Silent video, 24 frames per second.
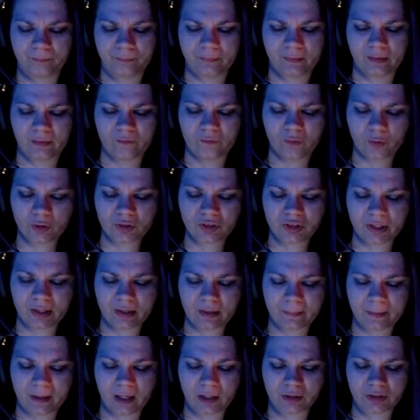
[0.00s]
Forcing
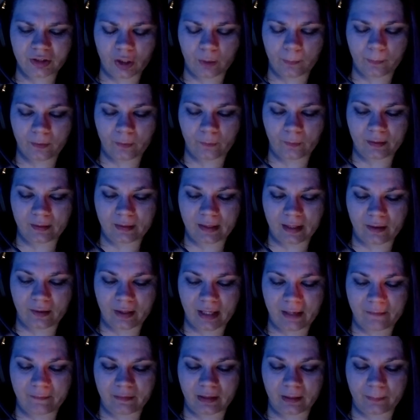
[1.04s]
the box open without
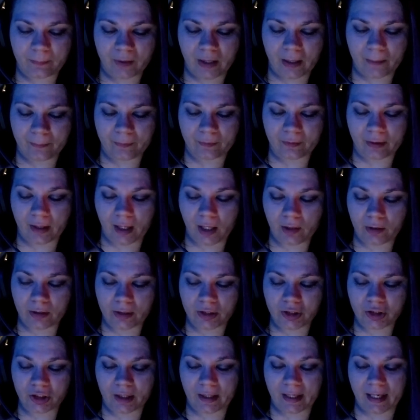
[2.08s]
having the proper
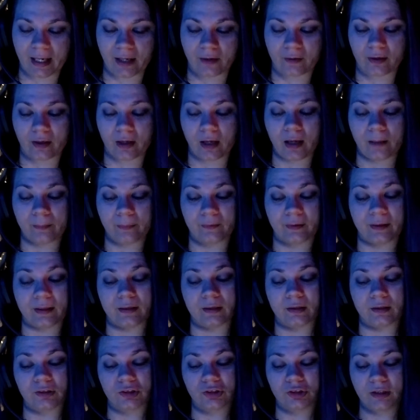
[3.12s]
knowledge on how to
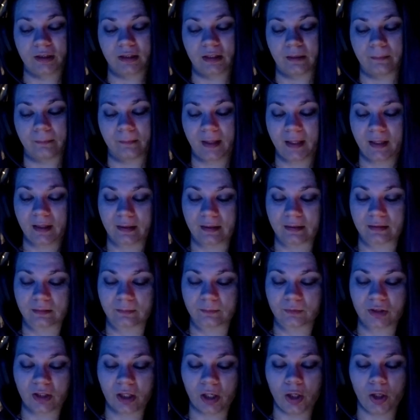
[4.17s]
operate its tricky
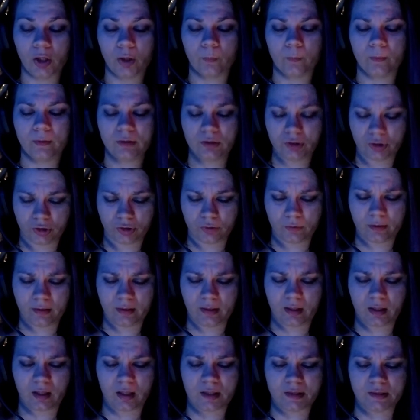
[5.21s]
mechanisms would destroy
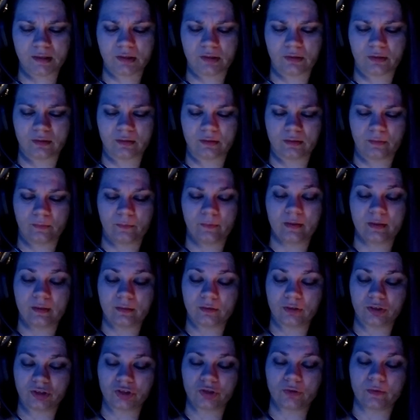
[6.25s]
the
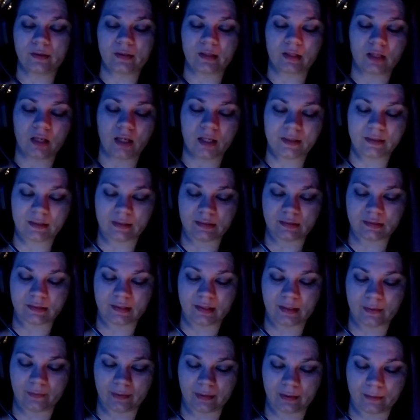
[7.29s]
contents
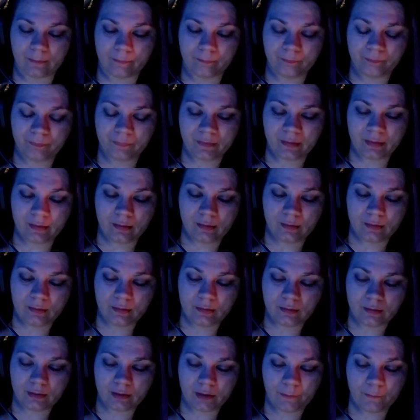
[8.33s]
therein.
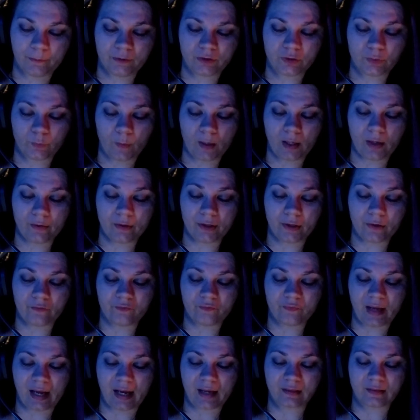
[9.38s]
It was a well-known
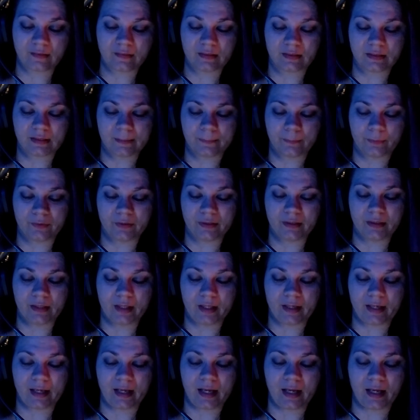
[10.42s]
fact the temple did
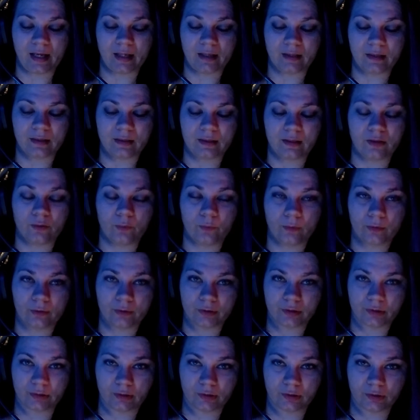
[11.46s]
not hide in order
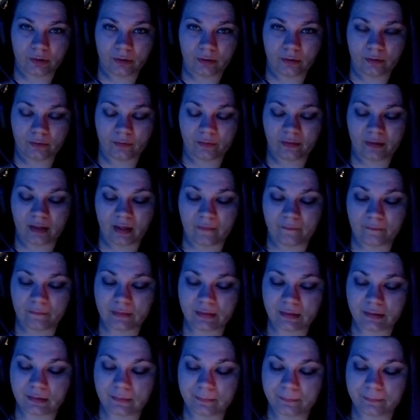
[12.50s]
to deter thefts.